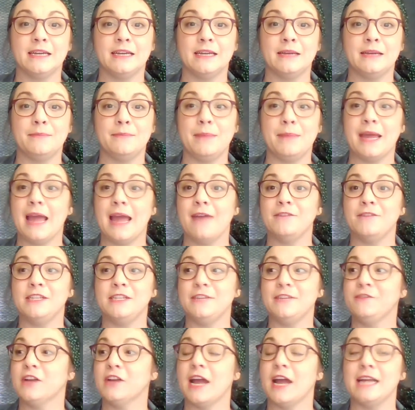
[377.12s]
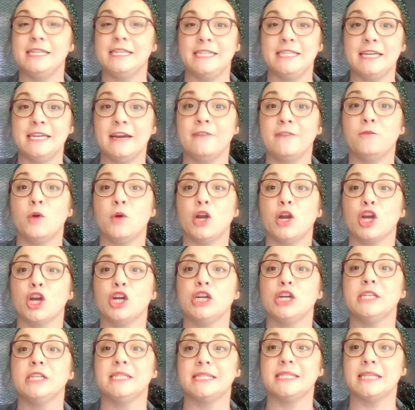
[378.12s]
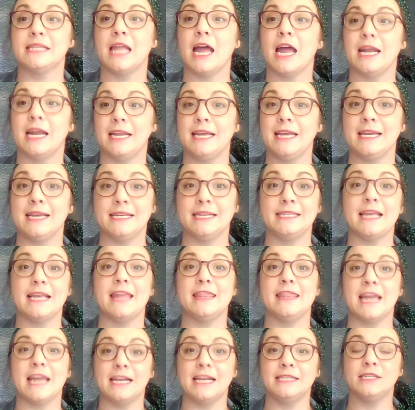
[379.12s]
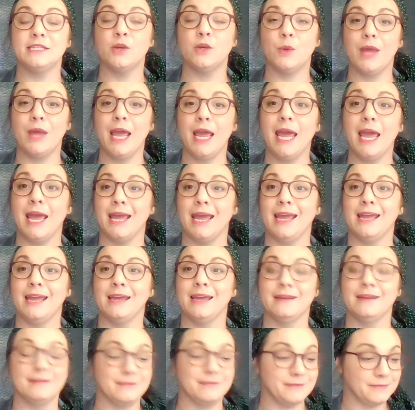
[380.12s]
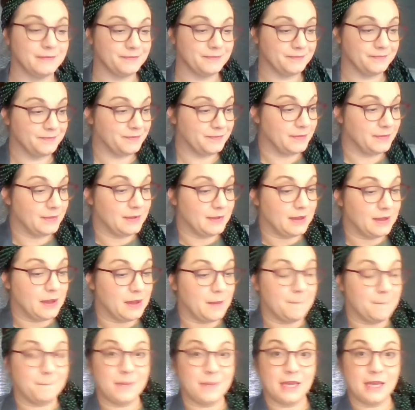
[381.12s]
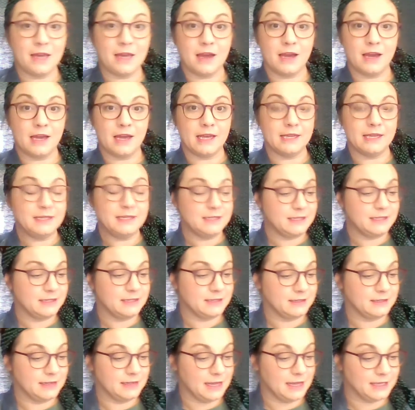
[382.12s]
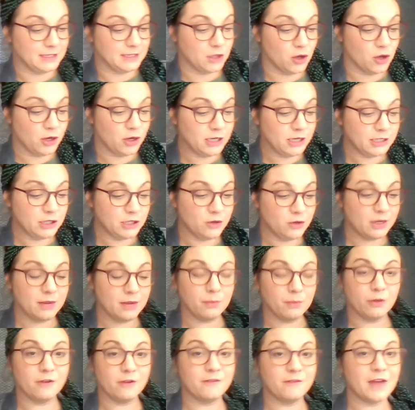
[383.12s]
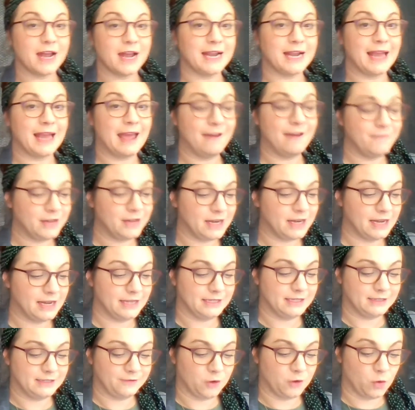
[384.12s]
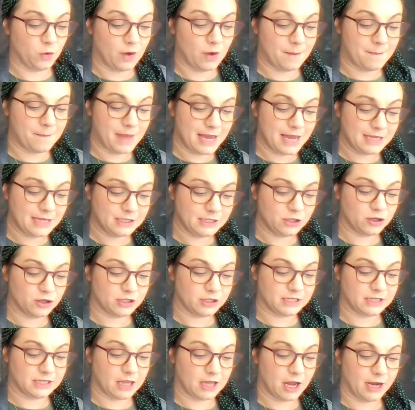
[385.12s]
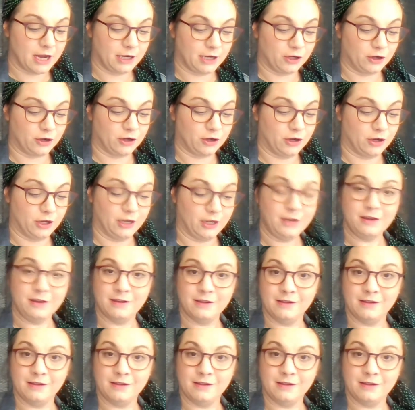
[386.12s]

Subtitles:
may have a different idea of what a good slide is, and that's okay. Because as long as you can provide evidence for what makes your slide good,